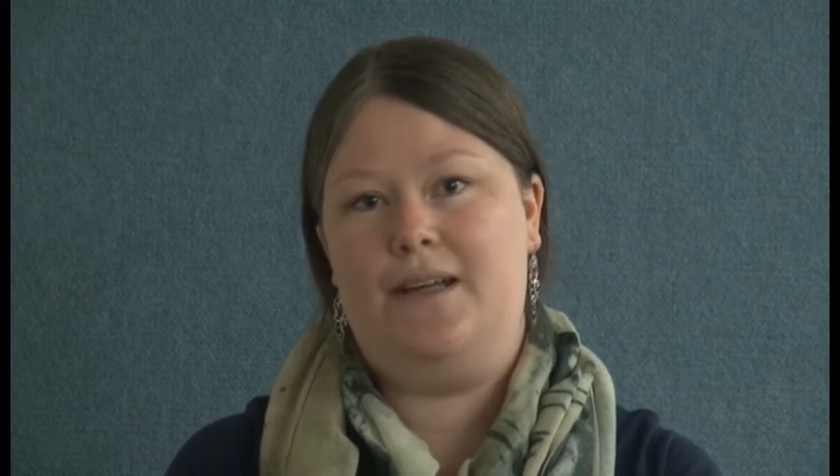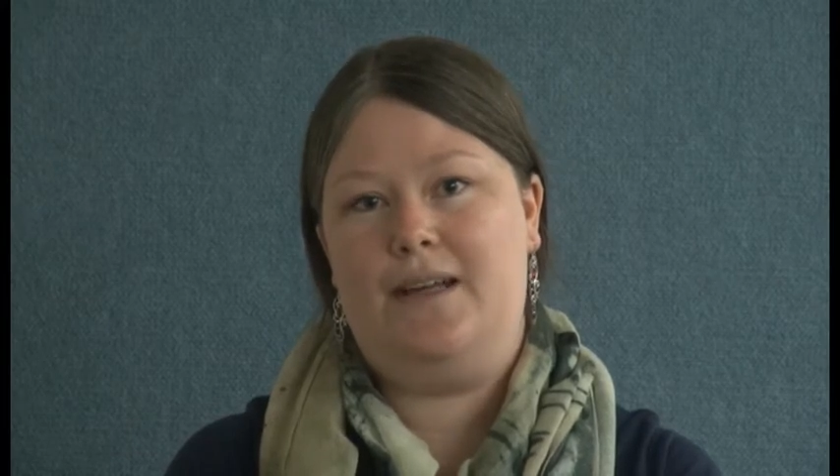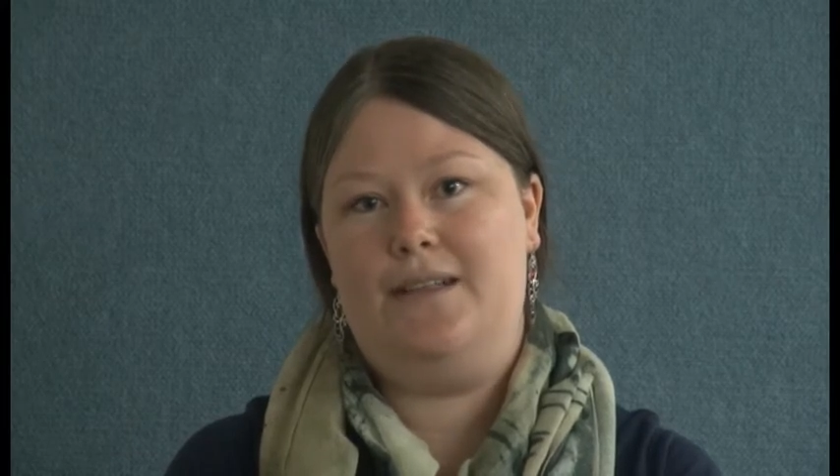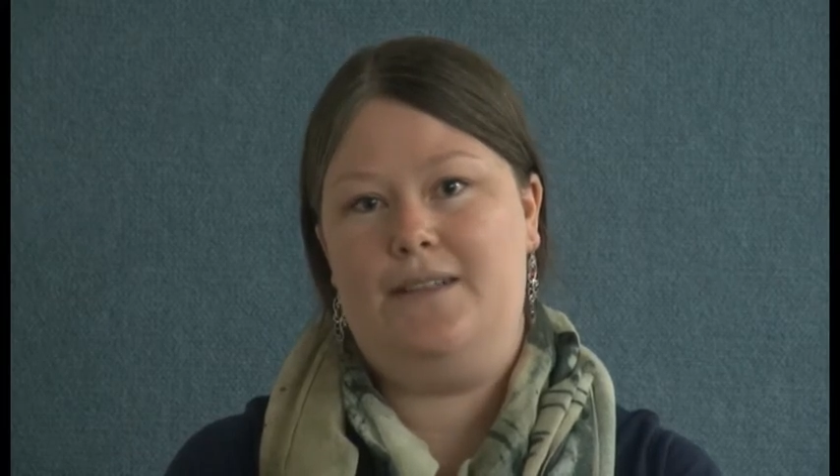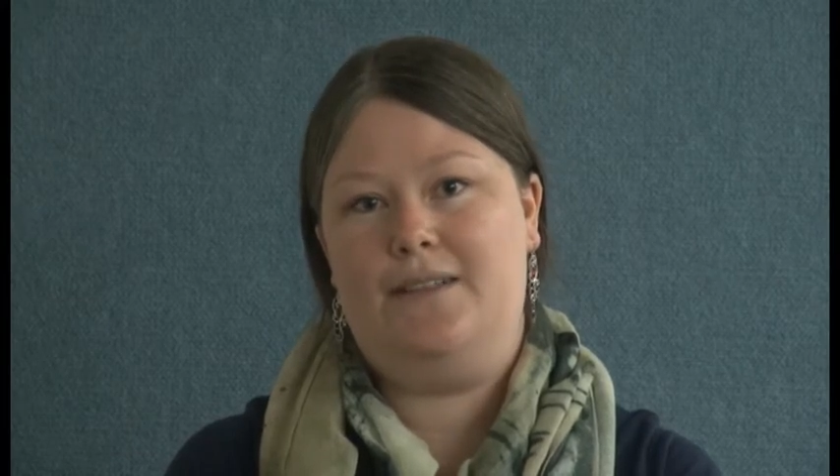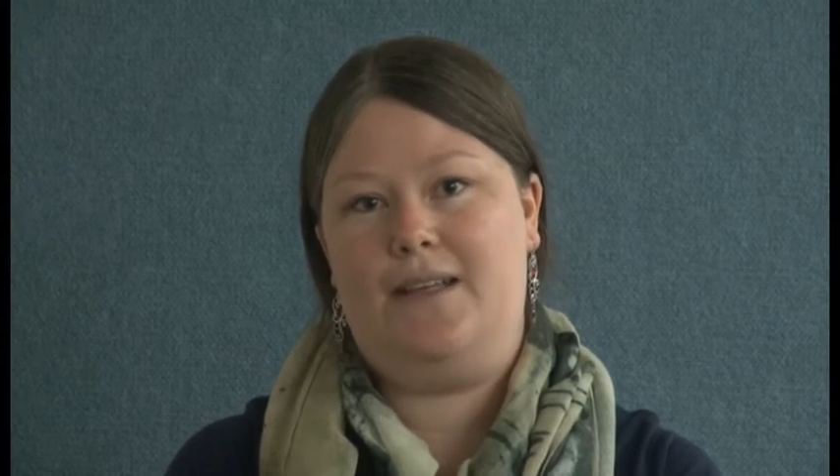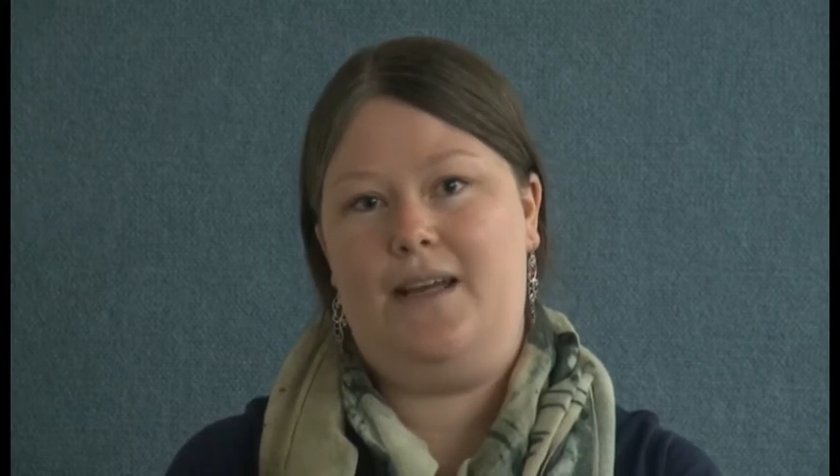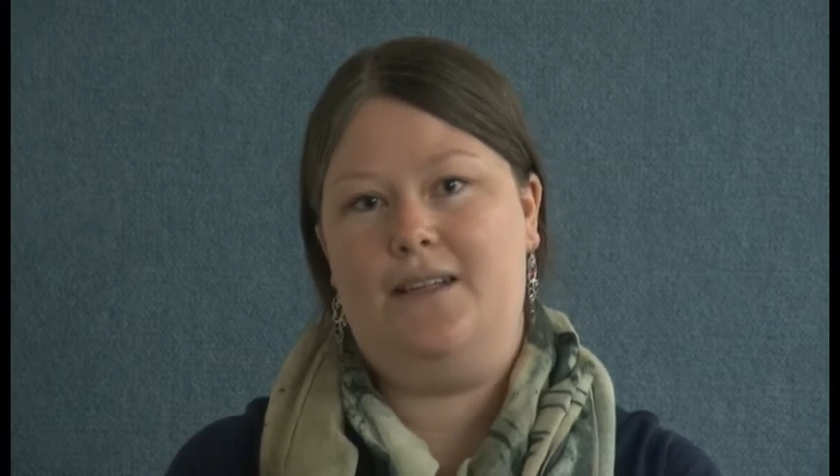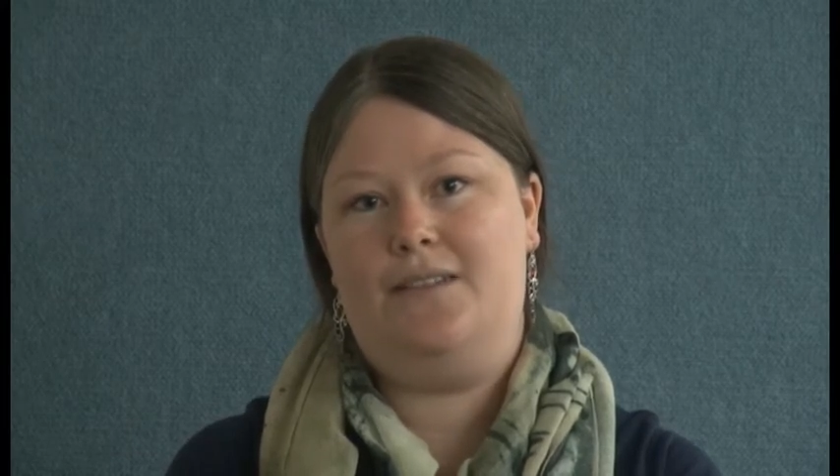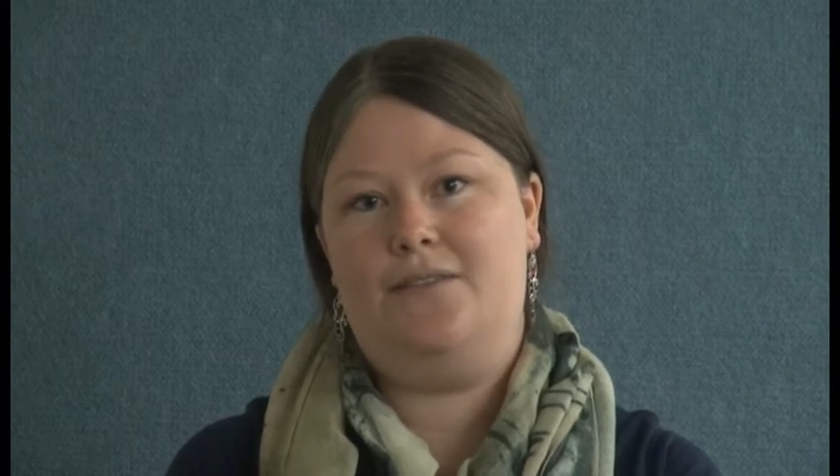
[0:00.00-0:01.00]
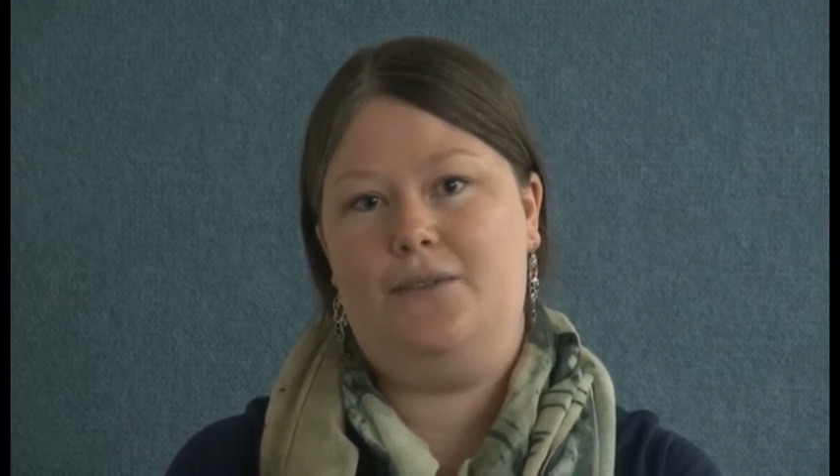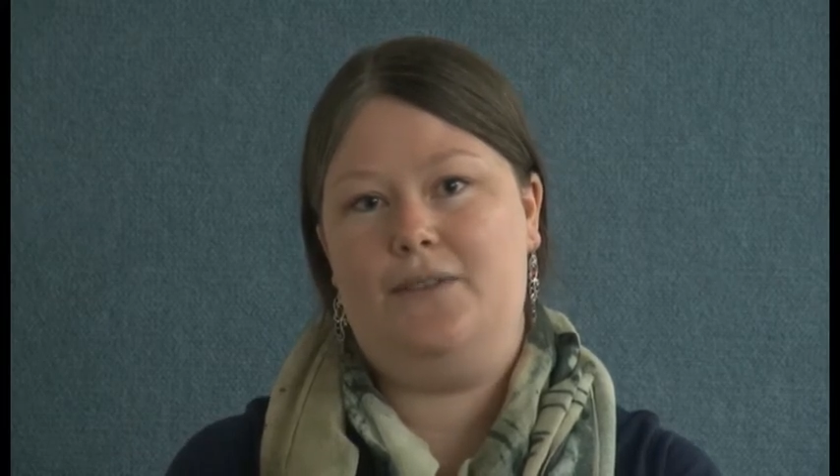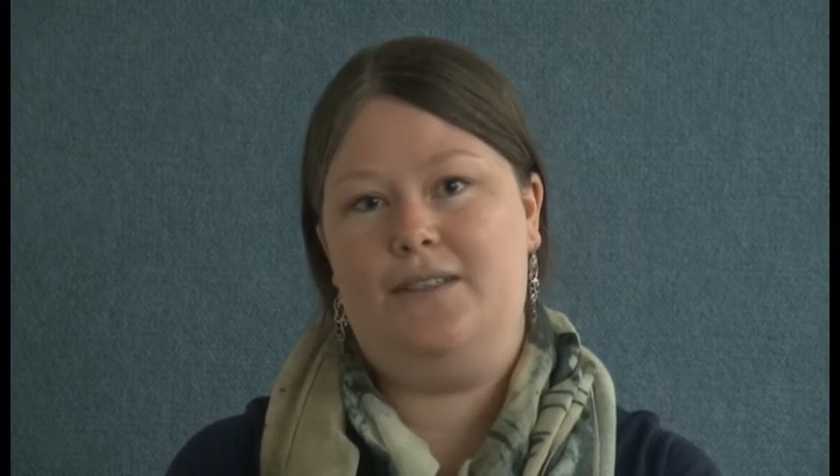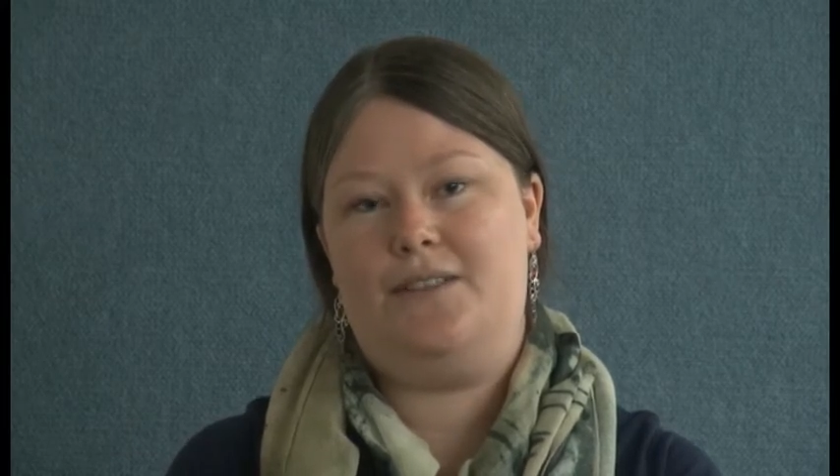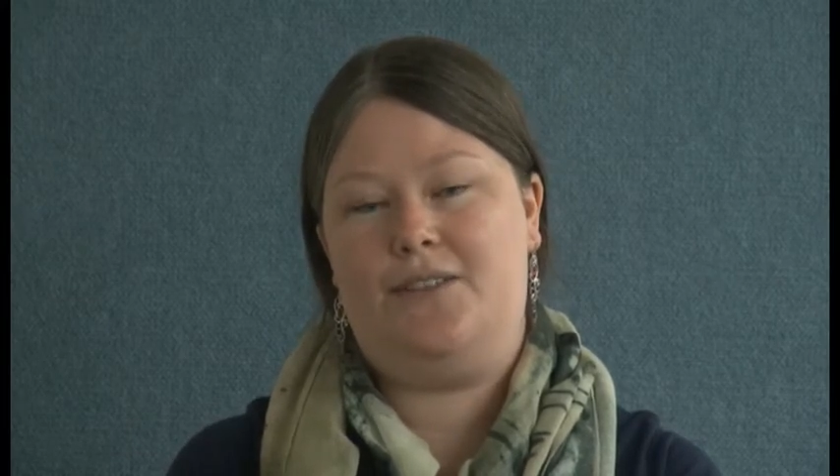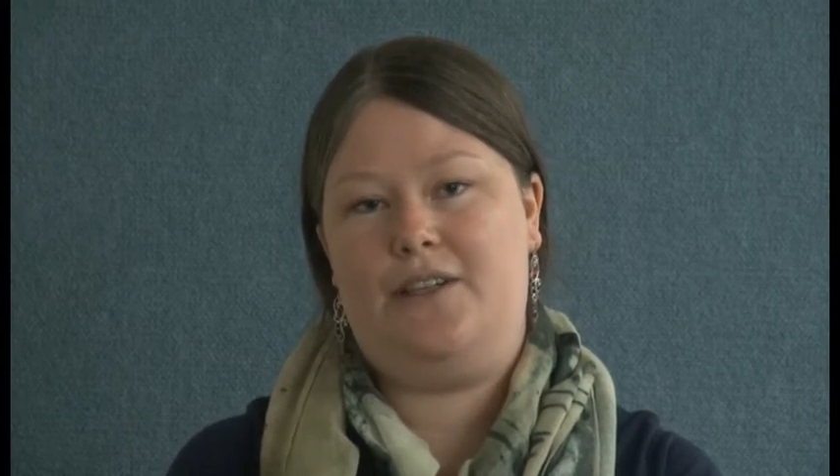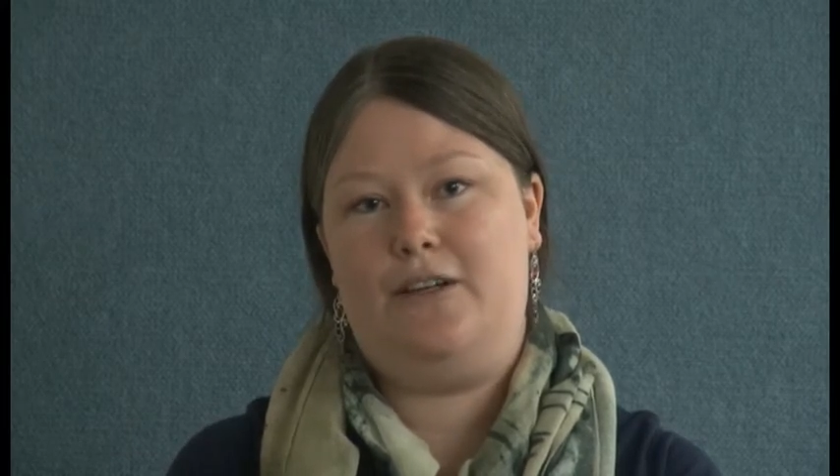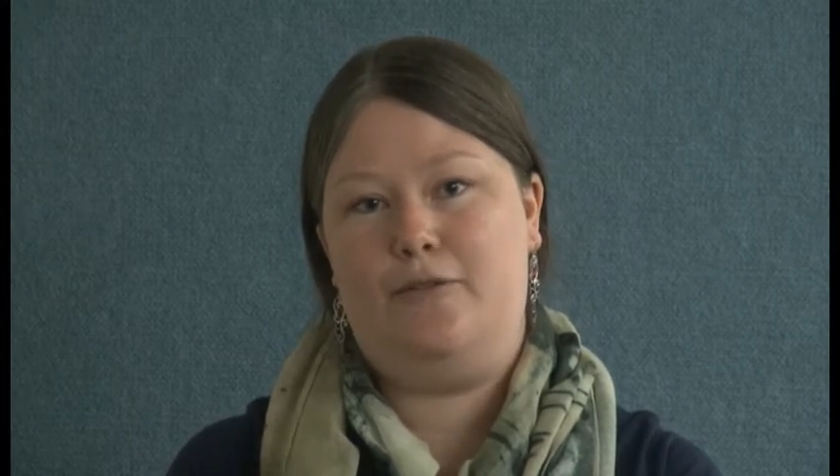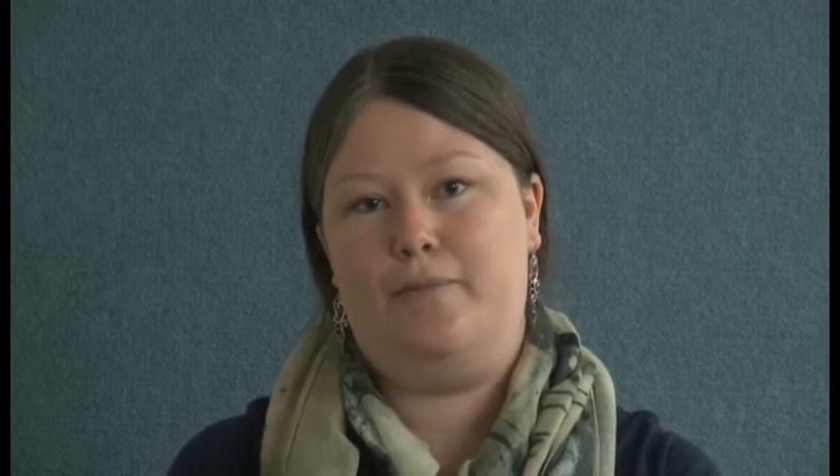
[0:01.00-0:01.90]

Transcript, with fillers: until the end of all history.